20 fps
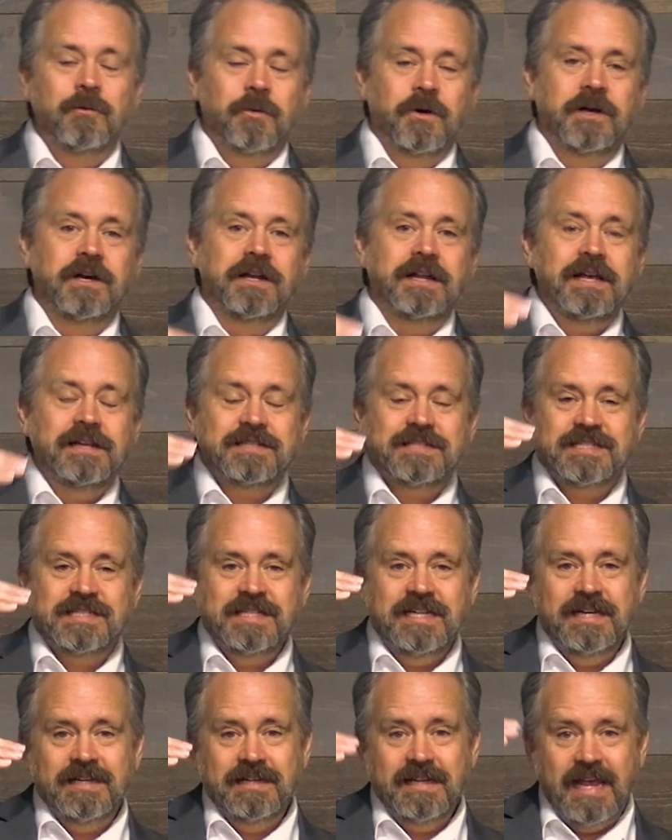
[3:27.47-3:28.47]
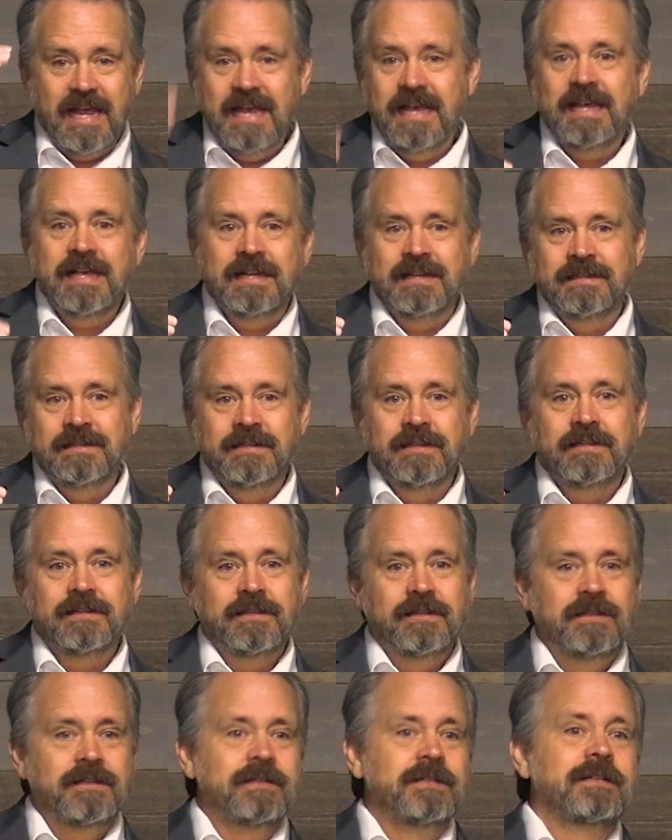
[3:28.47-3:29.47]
we're going to see an end.